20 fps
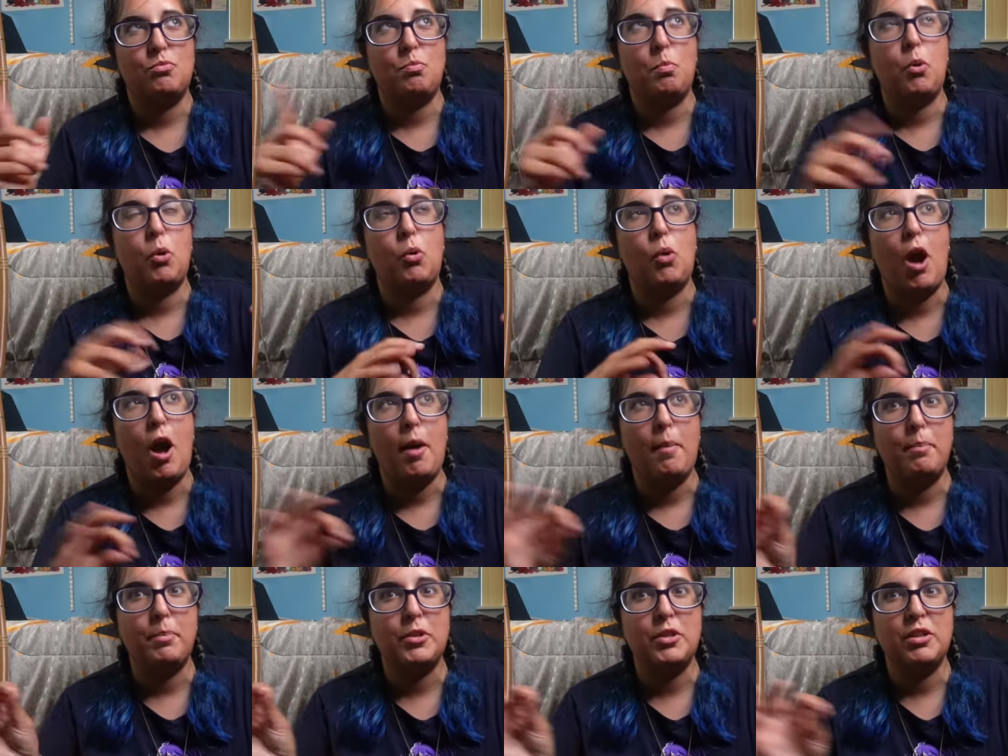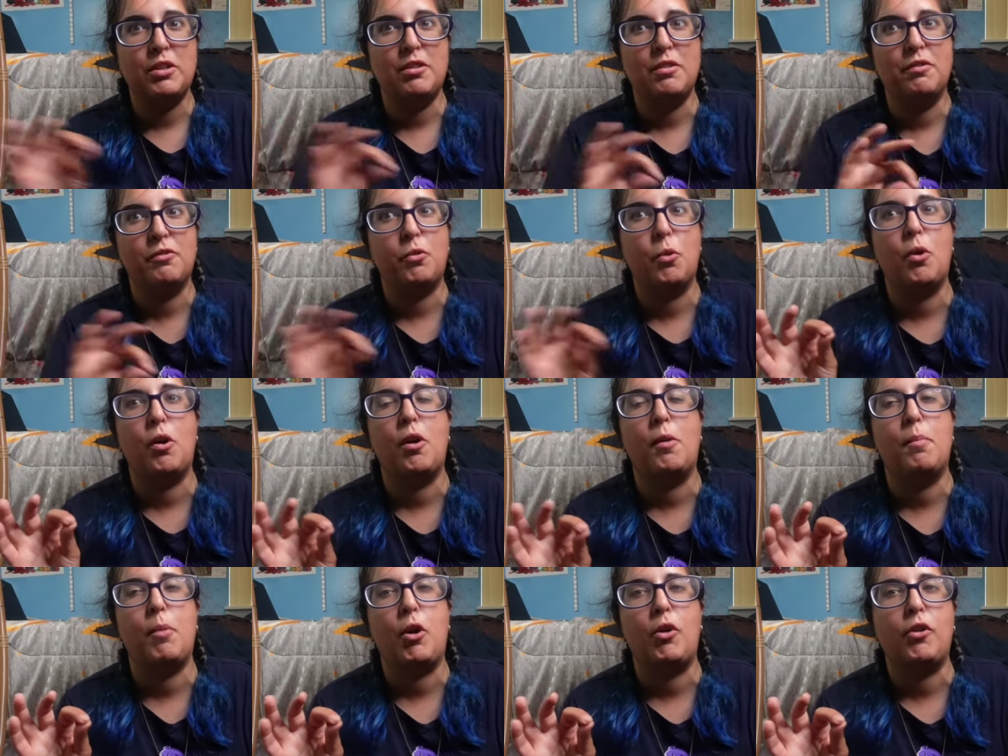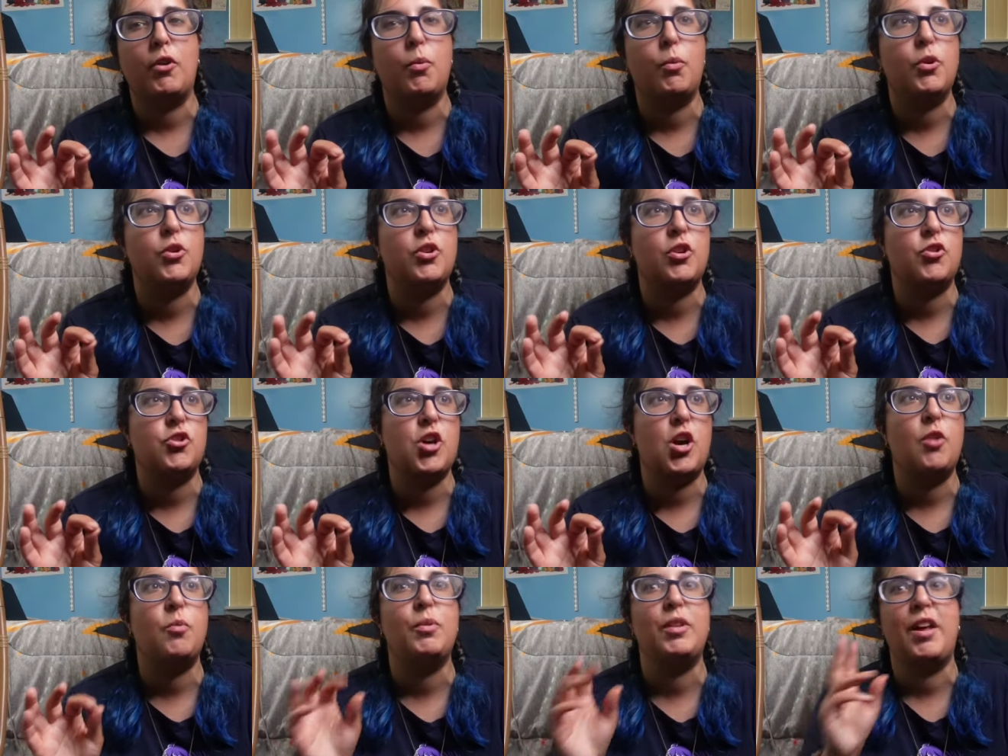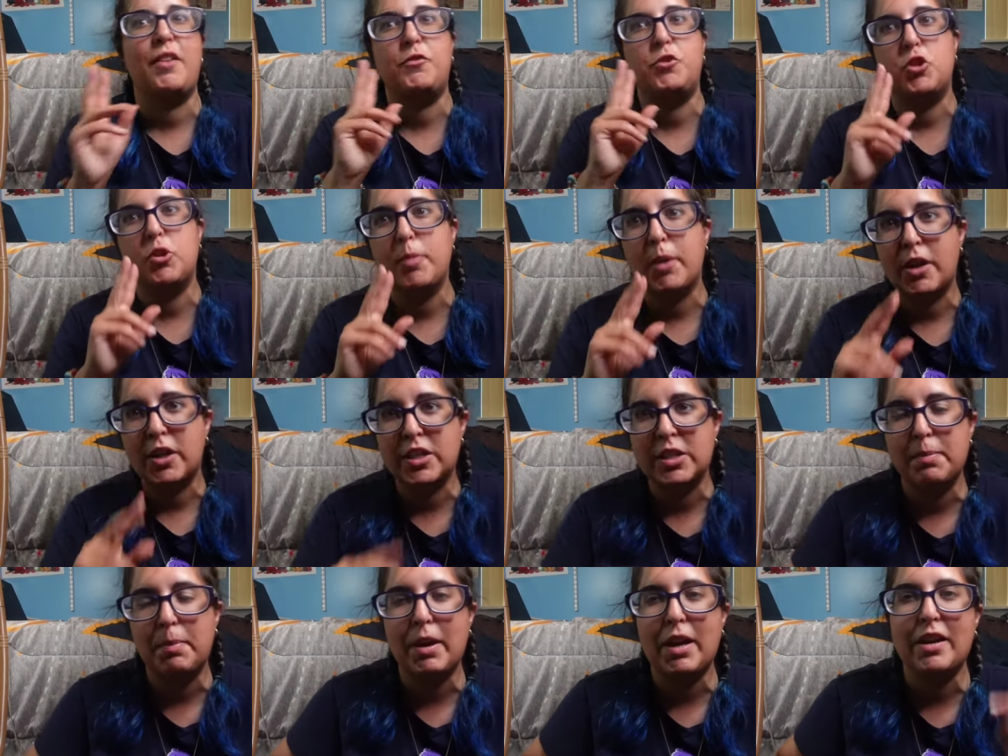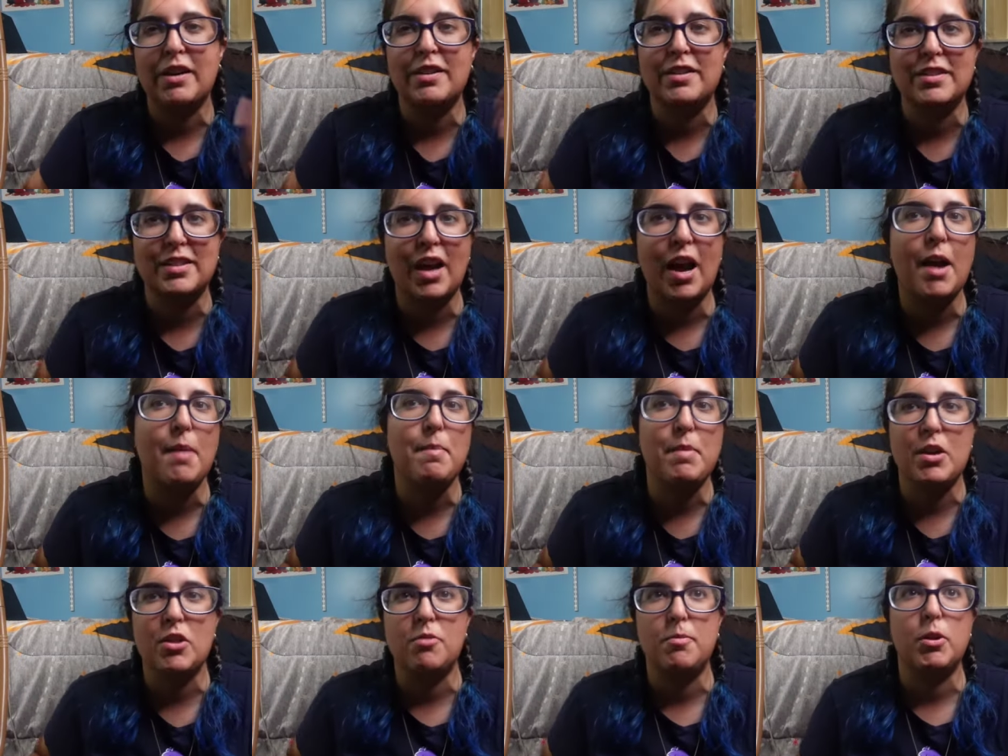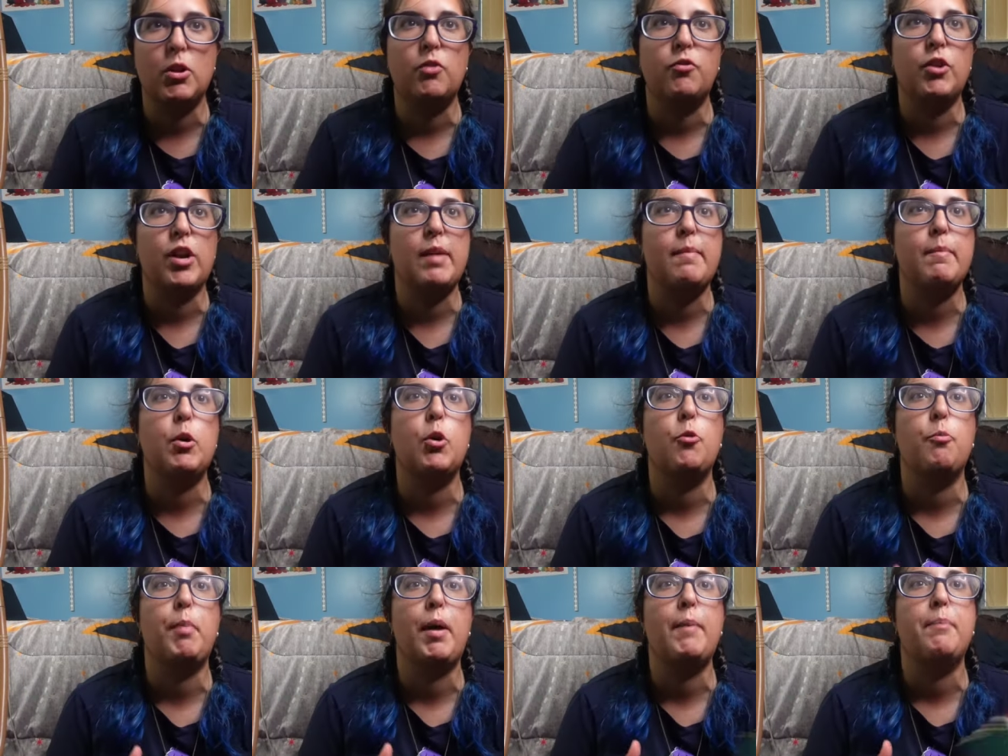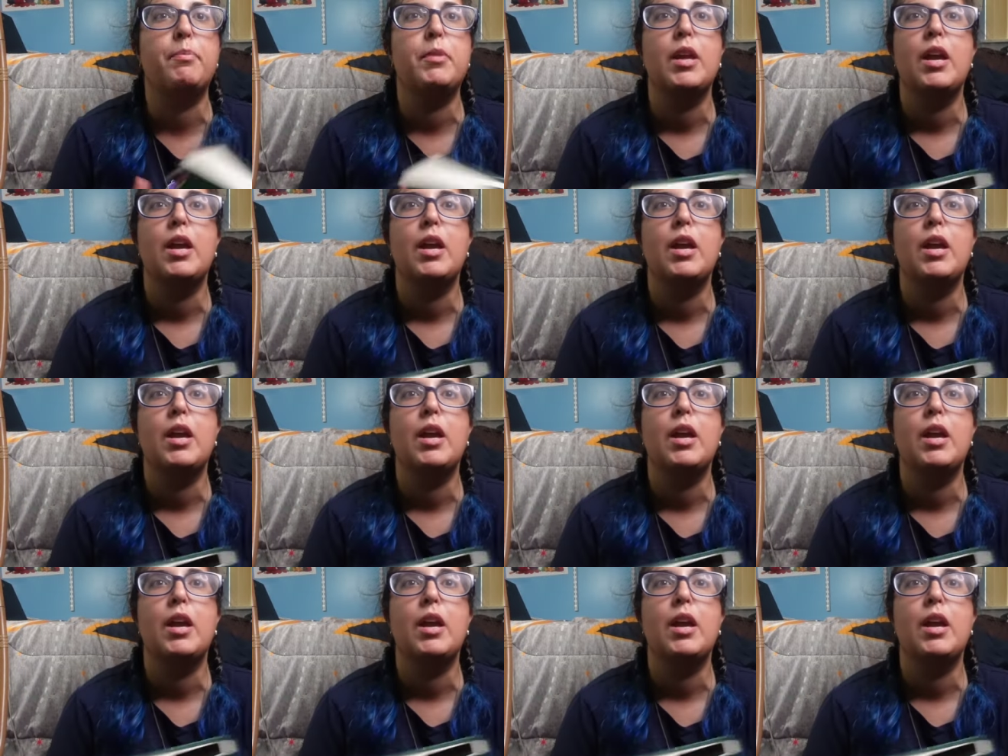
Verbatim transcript: prompt for Margaret Ward and our Charter will have two books because I'm in the middle of reading both, but